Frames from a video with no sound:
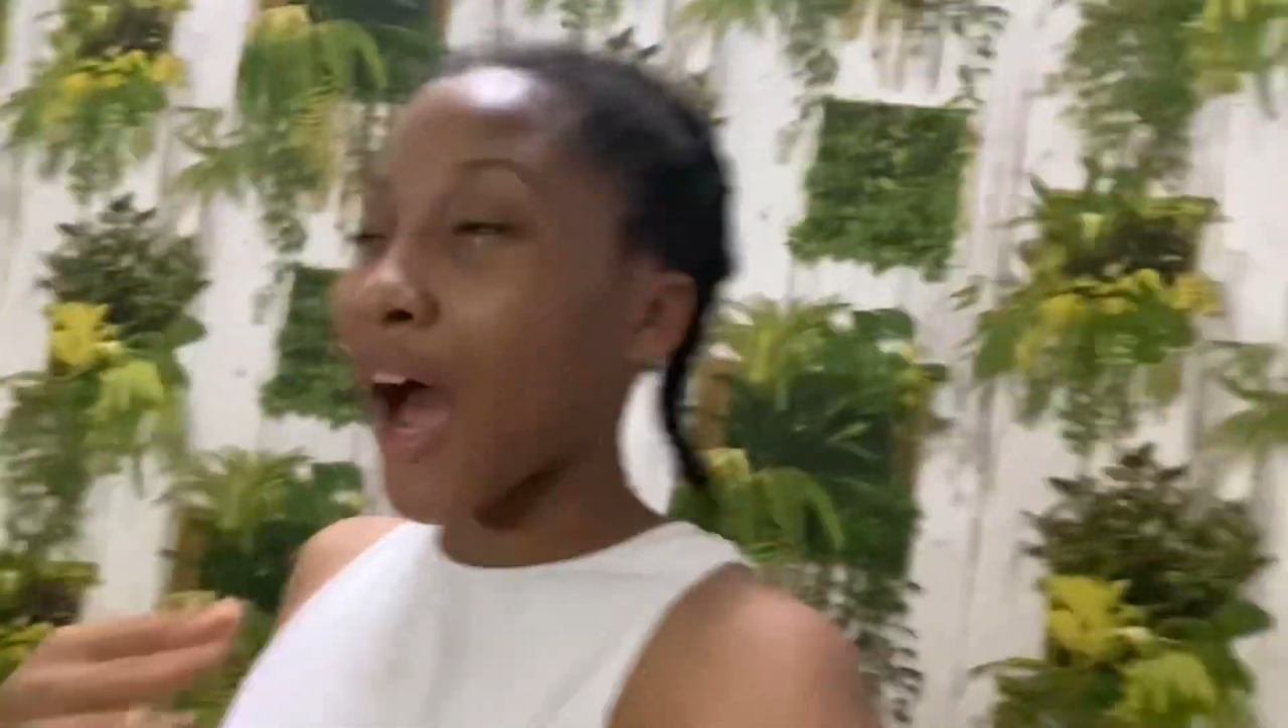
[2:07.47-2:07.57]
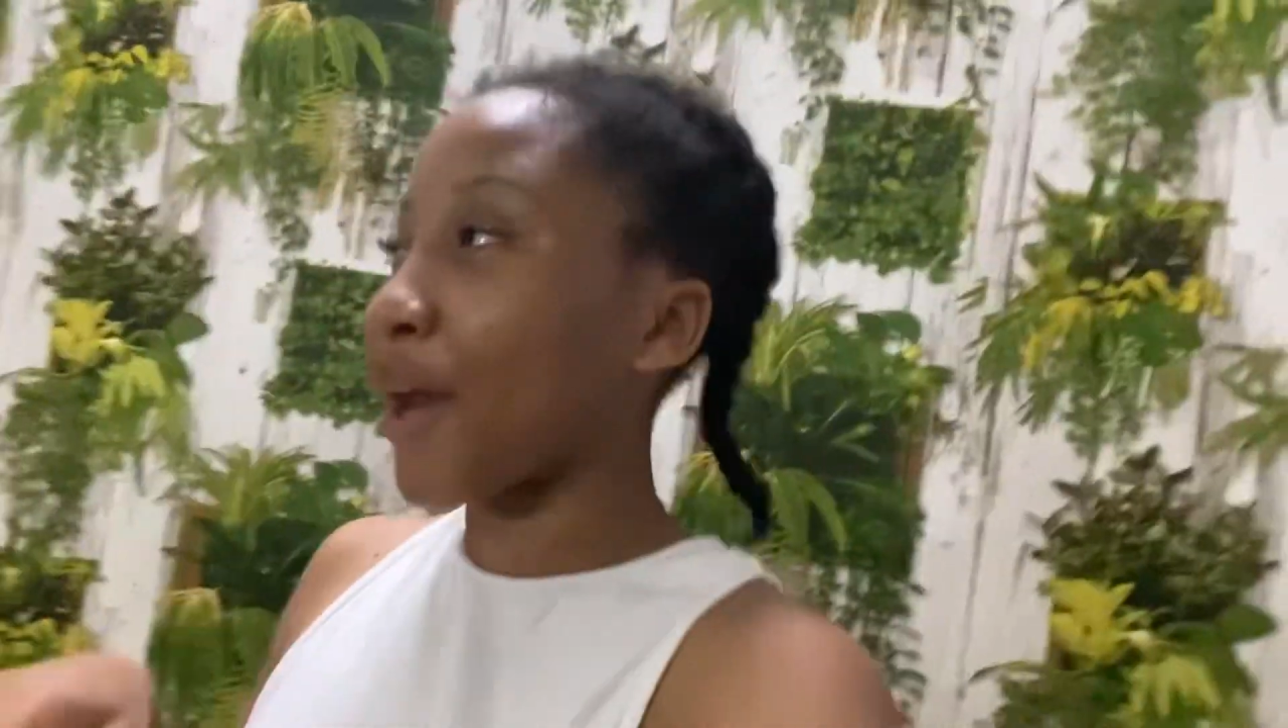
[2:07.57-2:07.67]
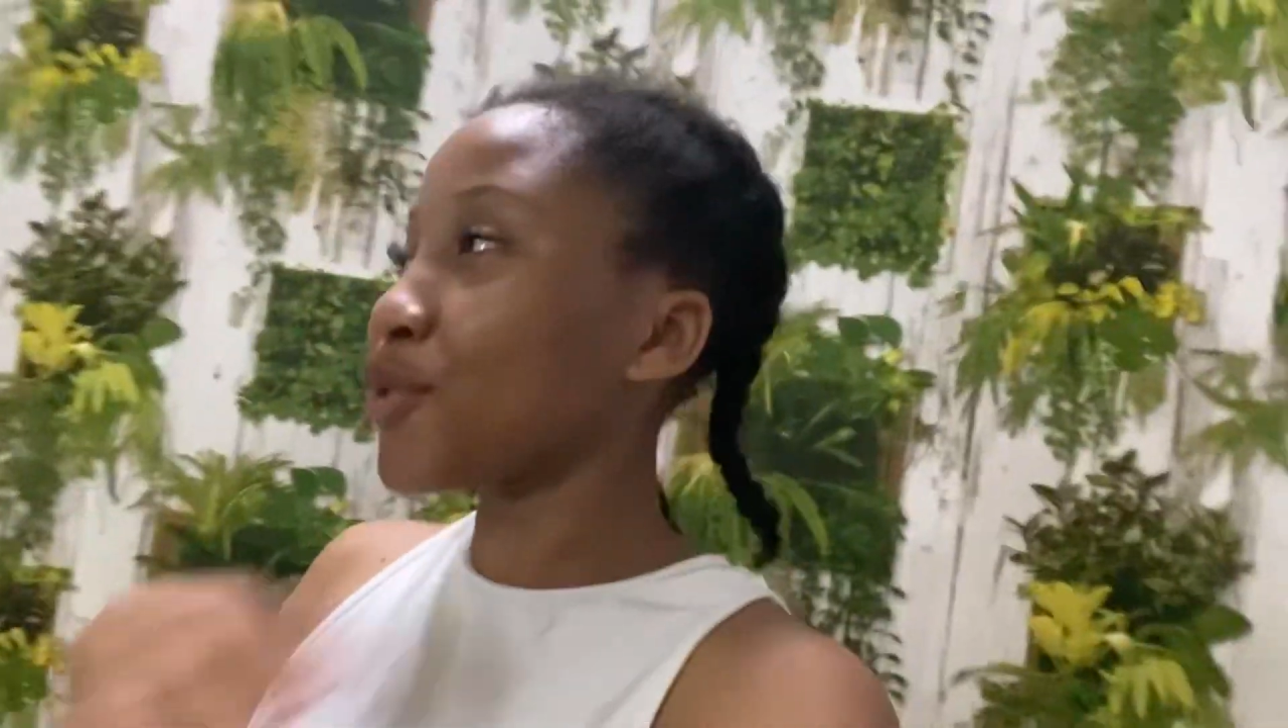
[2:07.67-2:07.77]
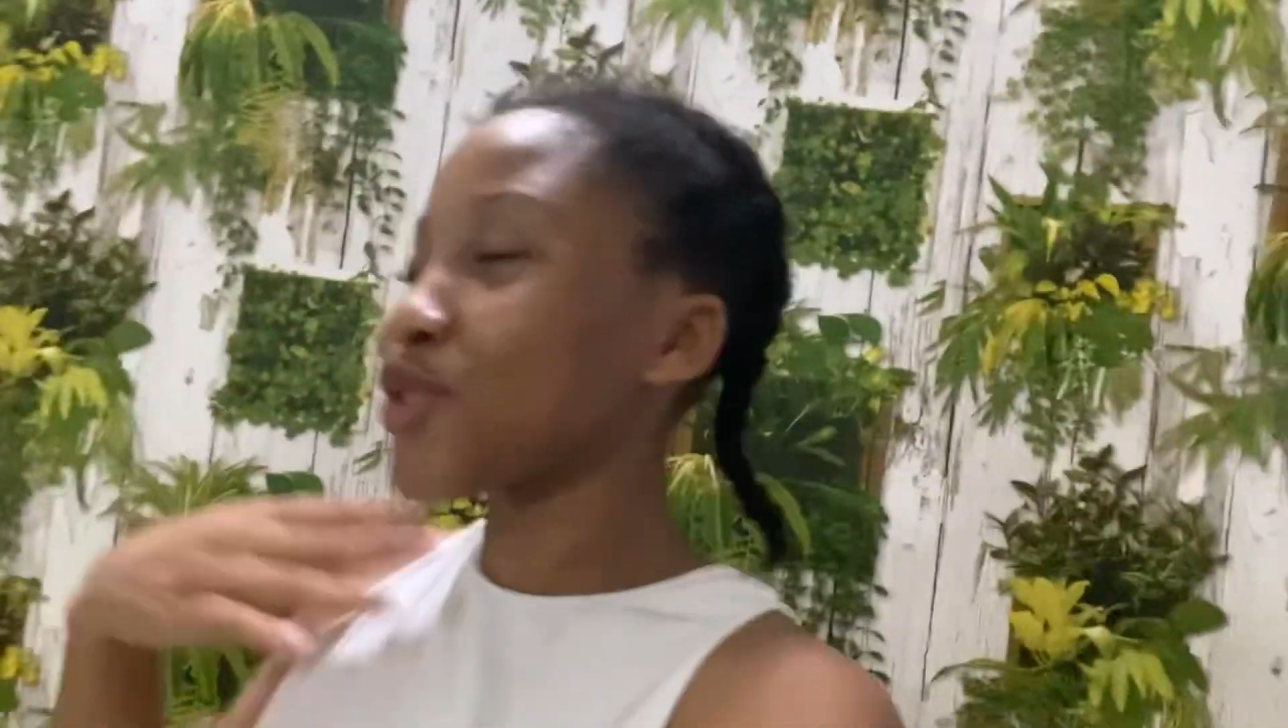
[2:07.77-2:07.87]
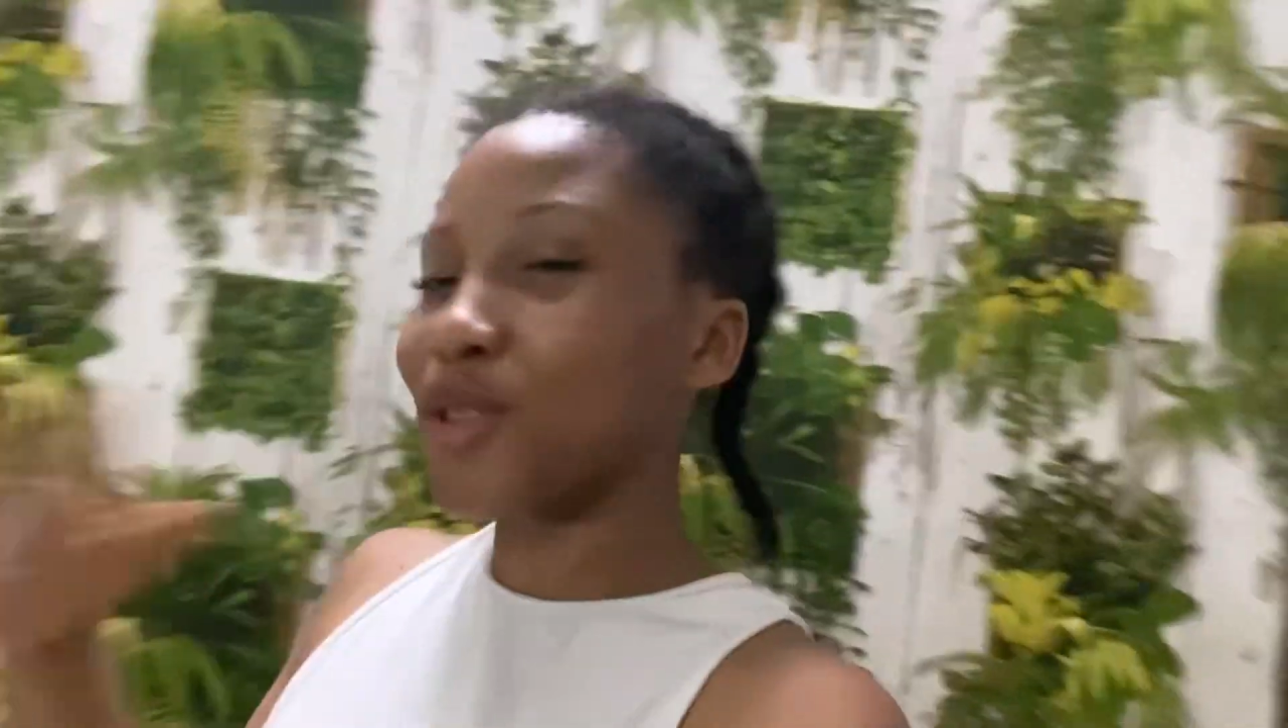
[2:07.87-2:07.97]
I
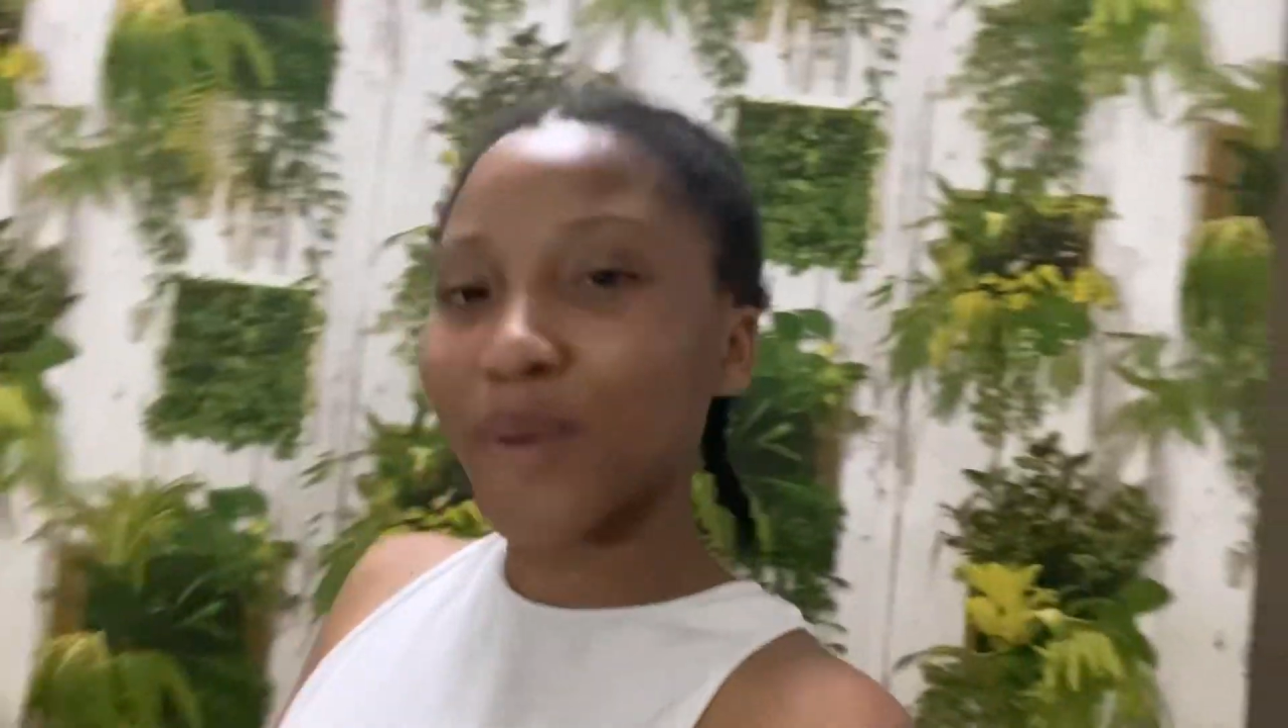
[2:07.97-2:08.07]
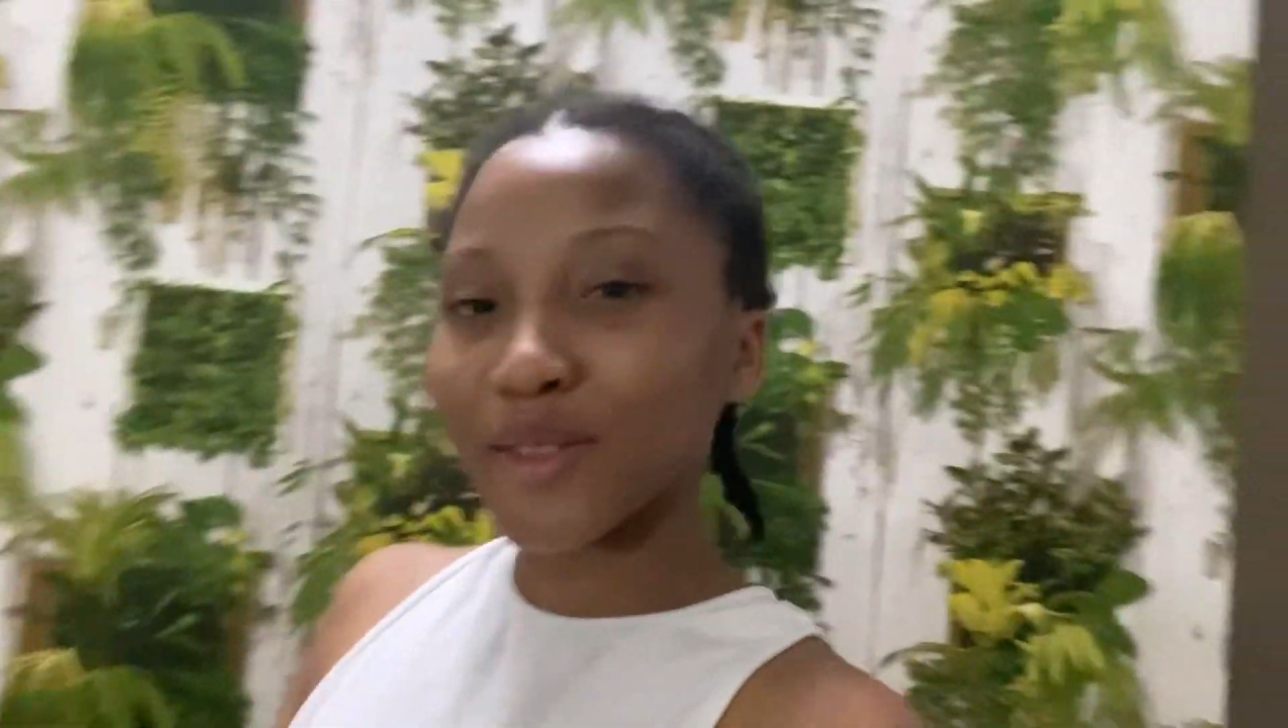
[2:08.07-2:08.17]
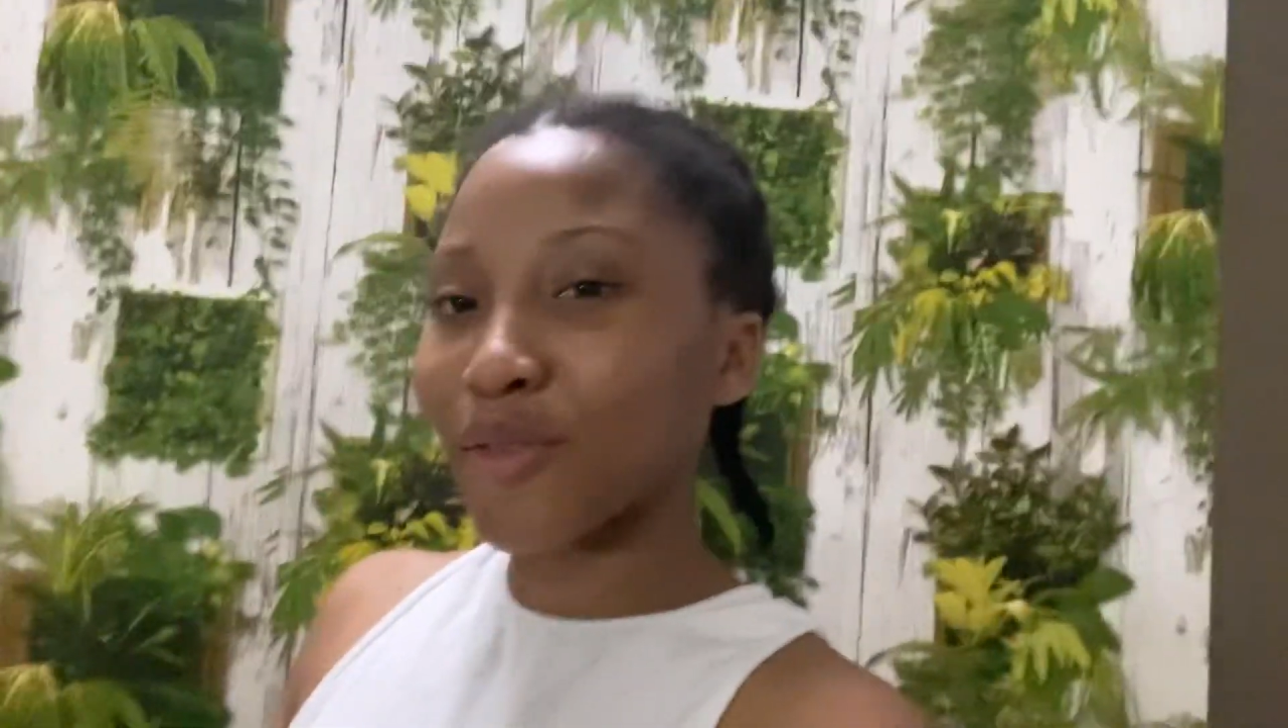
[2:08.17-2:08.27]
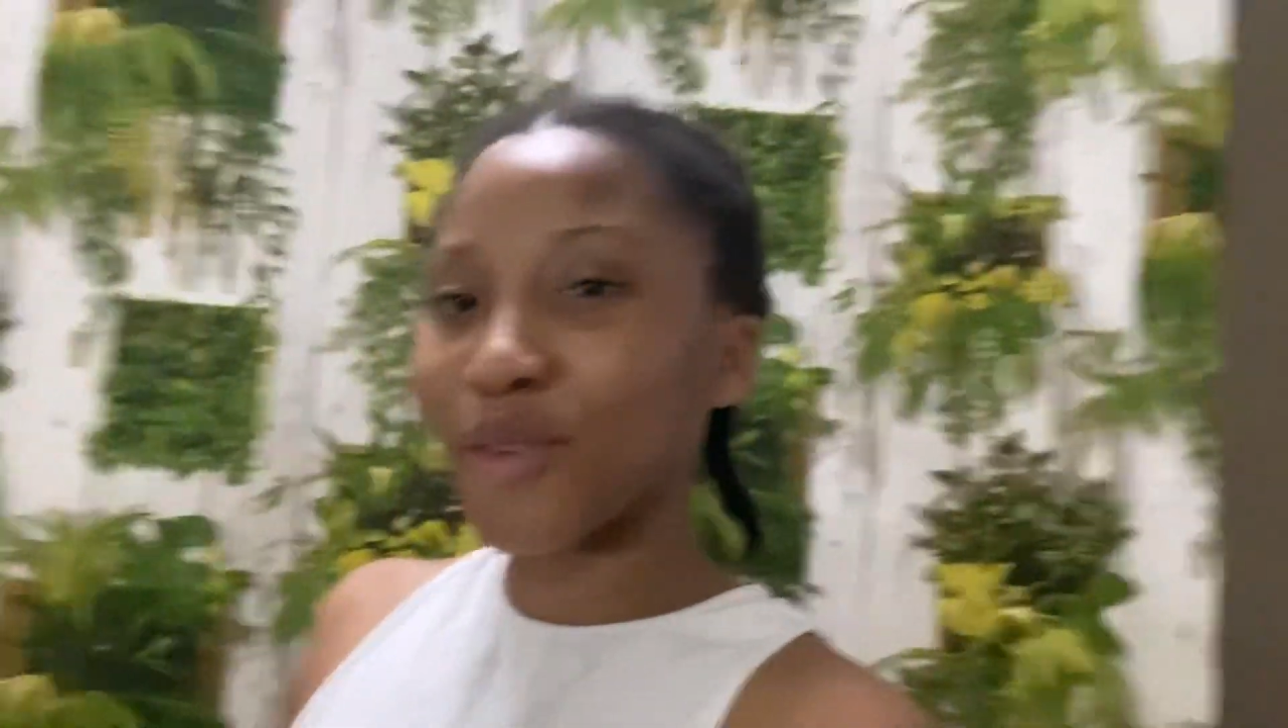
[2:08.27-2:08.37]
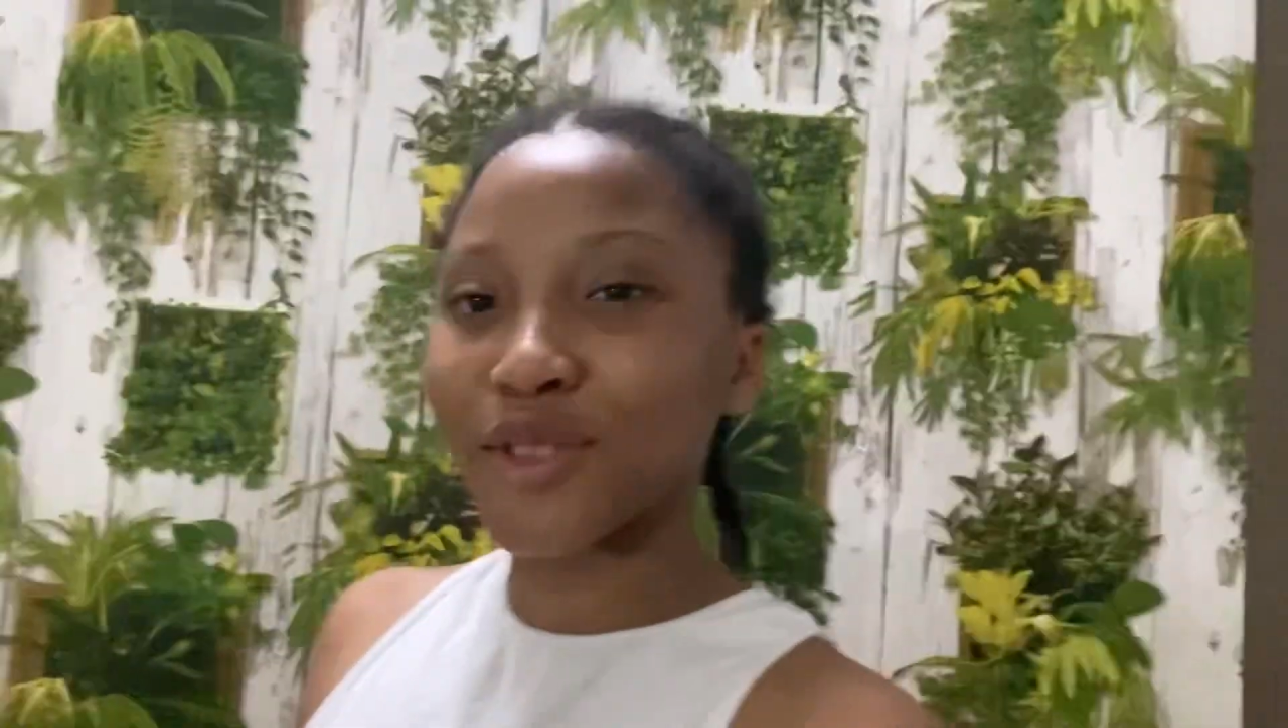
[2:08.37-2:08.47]
don't trust
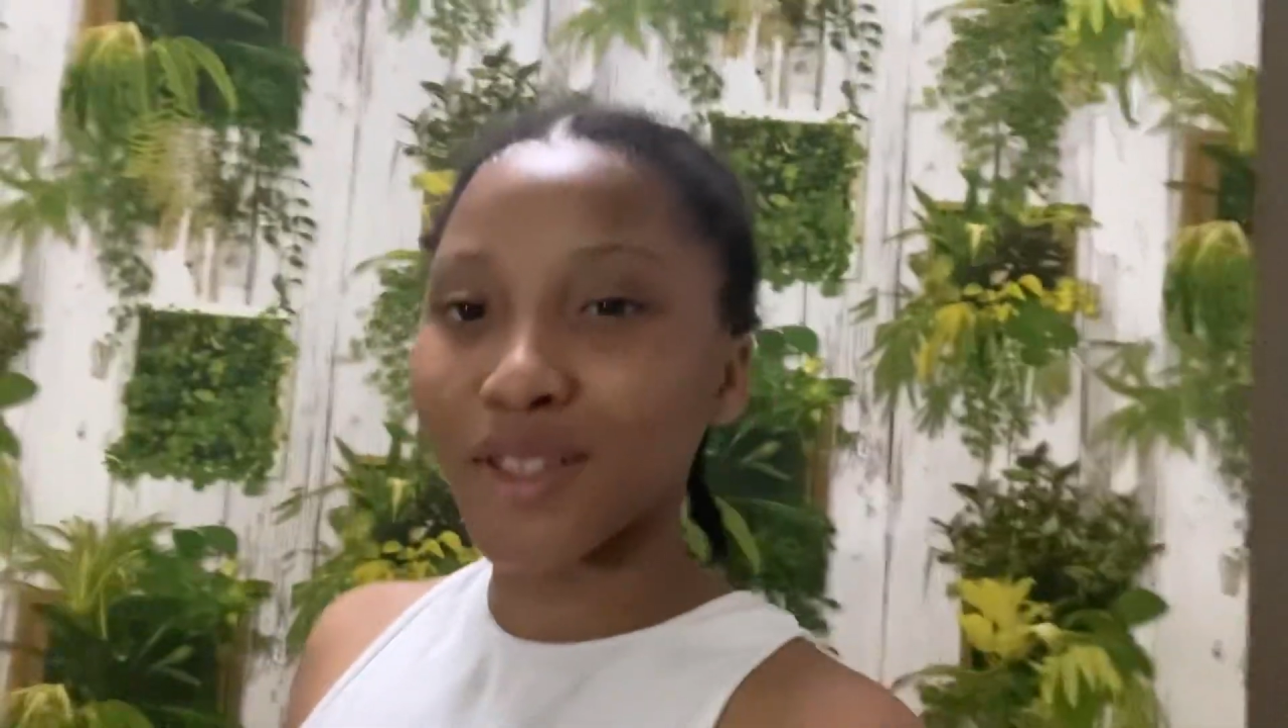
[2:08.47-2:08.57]
myself going